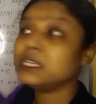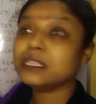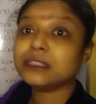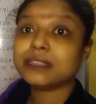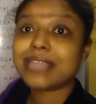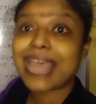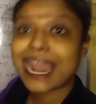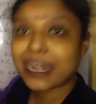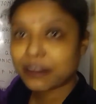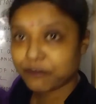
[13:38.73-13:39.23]

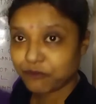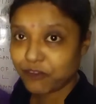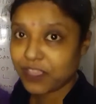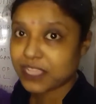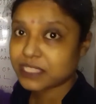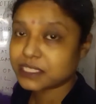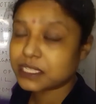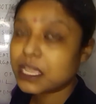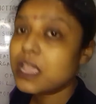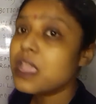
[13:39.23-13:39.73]
in that
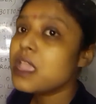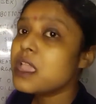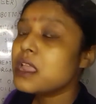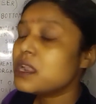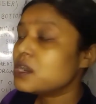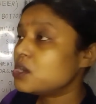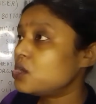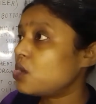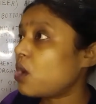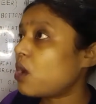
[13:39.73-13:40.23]
phase,
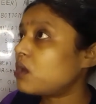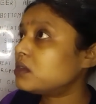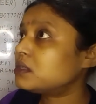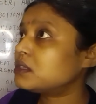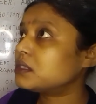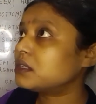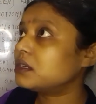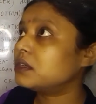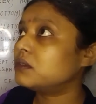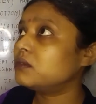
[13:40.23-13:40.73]

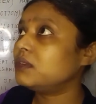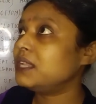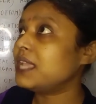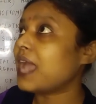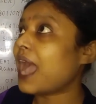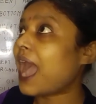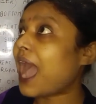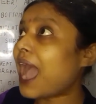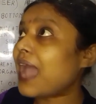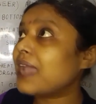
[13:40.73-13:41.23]
not only
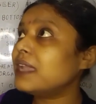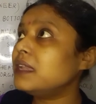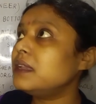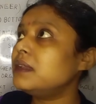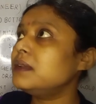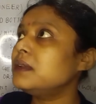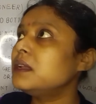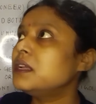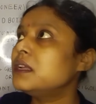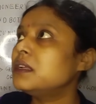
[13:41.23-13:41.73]
high
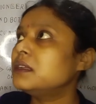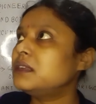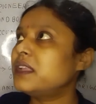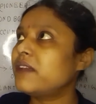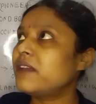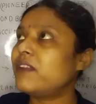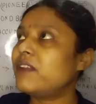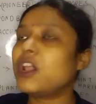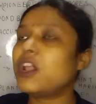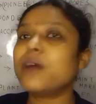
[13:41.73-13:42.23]

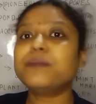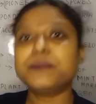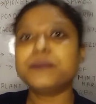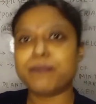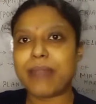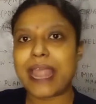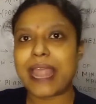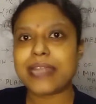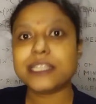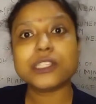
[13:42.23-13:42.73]
developed
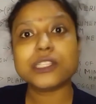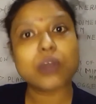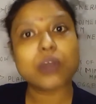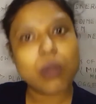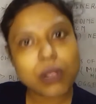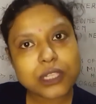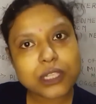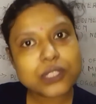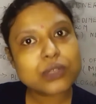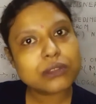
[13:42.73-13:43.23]
plants,
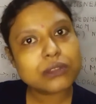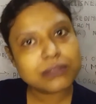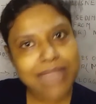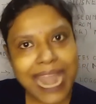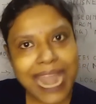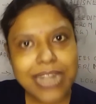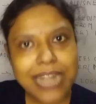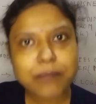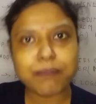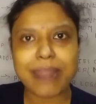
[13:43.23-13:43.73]
also
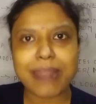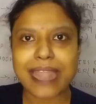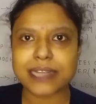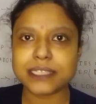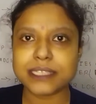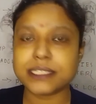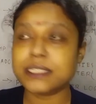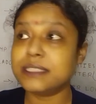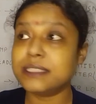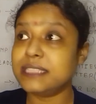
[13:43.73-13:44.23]
that
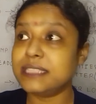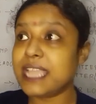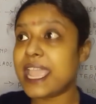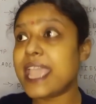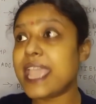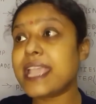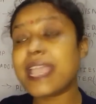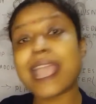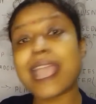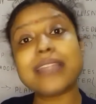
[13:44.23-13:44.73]
plants,
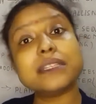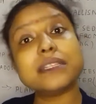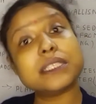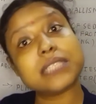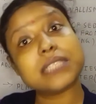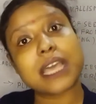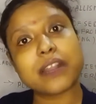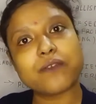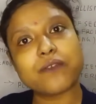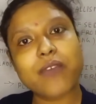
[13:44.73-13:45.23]
they can
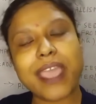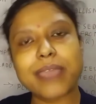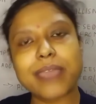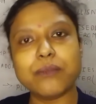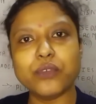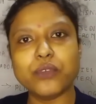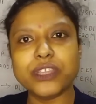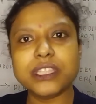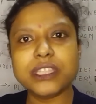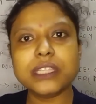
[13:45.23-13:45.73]

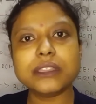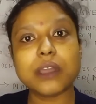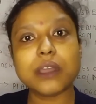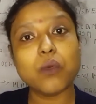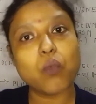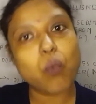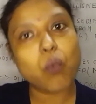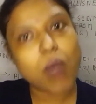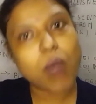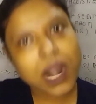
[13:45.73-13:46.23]
survive within
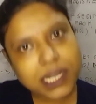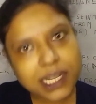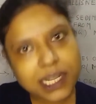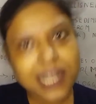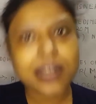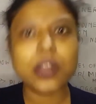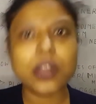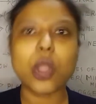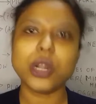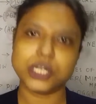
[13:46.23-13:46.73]
the
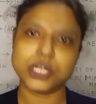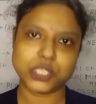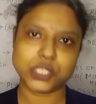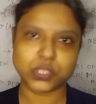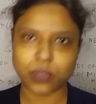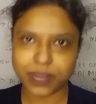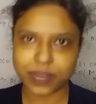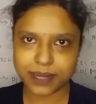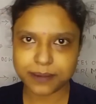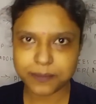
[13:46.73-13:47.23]
waterlogged
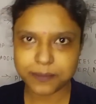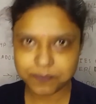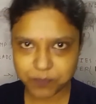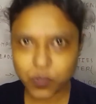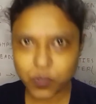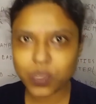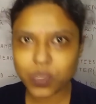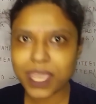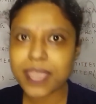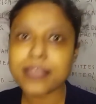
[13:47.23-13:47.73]
soil.
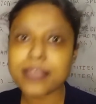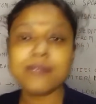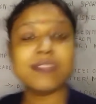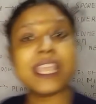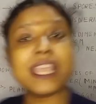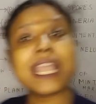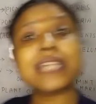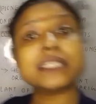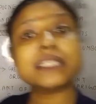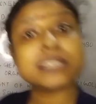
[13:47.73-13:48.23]
Okay, they can